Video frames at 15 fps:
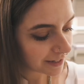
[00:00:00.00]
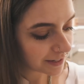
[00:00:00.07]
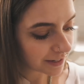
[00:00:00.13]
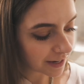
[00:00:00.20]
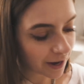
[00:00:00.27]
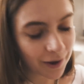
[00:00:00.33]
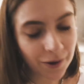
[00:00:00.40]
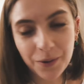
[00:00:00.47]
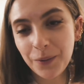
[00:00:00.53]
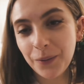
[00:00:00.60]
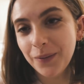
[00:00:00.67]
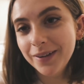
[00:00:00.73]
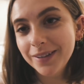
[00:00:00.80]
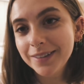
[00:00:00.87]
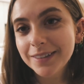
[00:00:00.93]
So
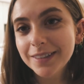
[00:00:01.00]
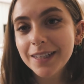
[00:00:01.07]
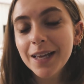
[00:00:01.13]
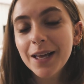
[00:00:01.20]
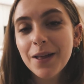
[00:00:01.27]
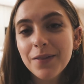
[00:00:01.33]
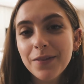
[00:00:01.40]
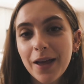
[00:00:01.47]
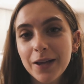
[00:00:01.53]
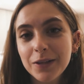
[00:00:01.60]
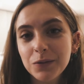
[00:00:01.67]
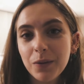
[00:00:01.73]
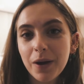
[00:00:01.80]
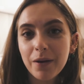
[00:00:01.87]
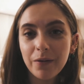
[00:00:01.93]

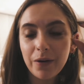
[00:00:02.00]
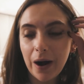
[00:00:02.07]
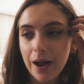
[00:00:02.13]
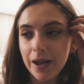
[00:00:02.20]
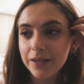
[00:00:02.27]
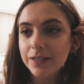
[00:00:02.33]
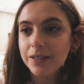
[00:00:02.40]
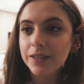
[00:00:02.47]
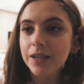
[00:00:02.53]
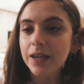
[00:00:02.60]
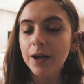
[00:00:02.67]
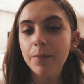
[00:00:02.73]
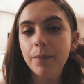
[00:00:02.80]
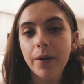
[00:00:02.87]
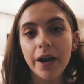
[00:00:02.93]
that's where we're at.
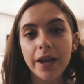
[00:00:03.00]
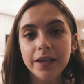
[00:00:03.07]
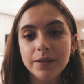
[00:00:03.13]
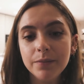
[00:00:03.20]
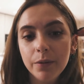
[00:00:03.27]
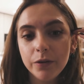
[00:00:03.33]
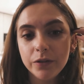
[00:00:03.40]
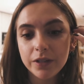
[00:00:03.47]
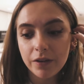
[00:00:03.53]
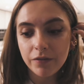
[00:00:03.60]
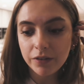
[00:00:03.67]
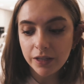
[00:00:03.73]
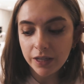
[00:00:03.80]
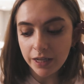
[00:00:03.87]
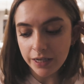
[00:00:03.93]
But it's most
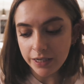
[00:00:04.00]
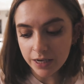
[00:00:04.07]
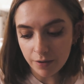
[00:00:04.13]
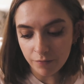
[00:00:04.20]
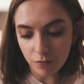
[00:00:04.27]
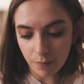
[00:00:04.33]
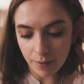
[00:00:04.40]
definitely time for